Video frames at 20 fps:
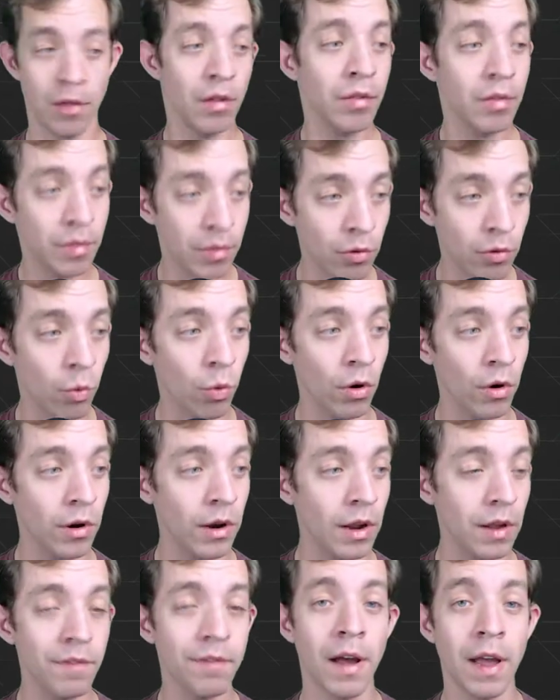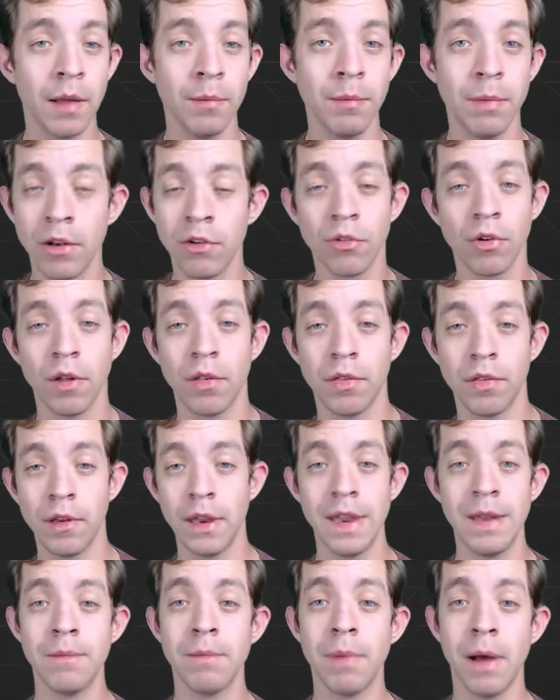Store if I am interested
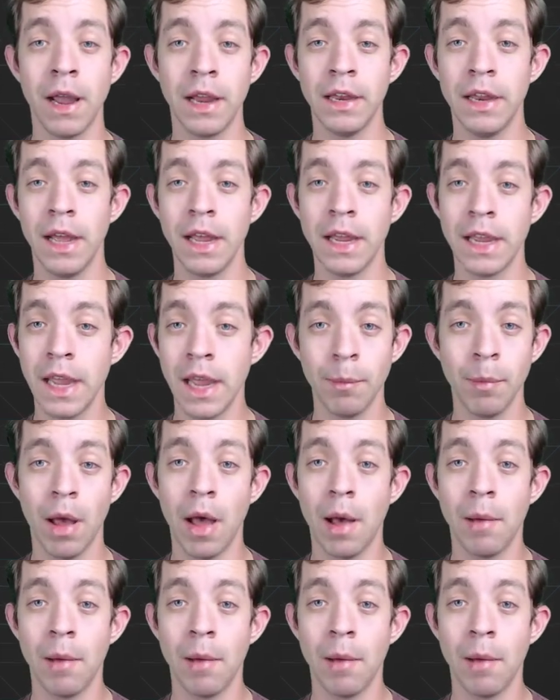in buying a game.